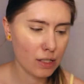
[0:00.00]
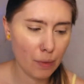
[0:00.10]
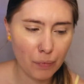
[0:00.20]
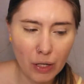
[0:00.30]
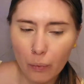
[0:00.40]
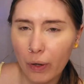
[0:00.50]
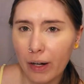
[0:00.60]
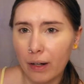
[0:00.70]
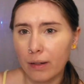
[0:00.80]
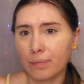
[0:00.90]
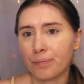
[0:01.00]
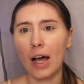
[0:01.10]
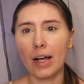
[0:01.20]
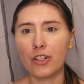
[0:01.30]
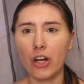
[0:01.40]
something where
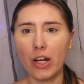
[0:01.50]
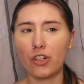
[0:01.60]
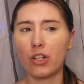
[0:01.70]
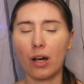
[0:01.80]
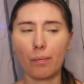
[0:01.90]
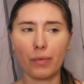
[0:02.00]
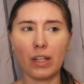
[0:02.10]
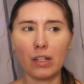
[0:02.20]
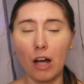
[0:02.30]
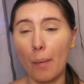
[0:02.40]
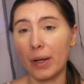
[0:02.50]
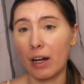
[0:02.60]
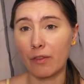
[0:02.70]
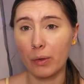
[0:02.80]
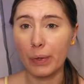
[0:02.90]
I changed up the topic
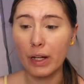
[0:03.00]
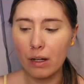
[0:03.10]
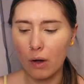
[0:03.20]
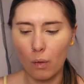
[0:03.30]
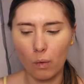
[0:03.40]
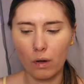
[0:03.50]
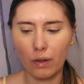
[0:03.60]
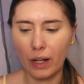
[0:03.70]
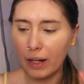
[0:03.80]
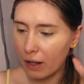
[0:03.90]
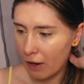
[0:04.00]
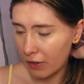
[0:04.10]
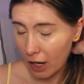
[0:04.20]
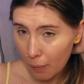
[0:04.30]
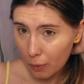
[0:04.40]
every week, or like every
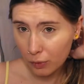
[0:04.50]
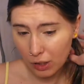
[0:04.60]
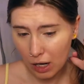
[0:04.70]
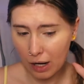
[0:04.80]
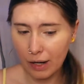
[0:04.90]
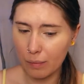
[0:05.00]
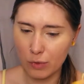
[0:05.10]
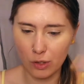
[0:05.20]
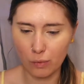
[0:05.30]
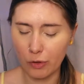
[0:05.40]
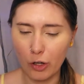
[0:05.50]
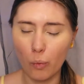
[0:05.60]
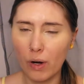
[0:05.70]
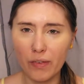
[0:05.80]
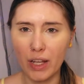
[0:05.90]
couple times, or you know,
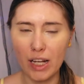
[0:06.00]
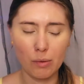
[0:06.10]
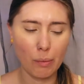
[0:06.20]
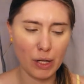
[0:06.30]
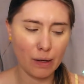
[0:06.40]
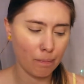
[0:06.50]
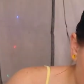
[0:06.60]
whatever the case may be.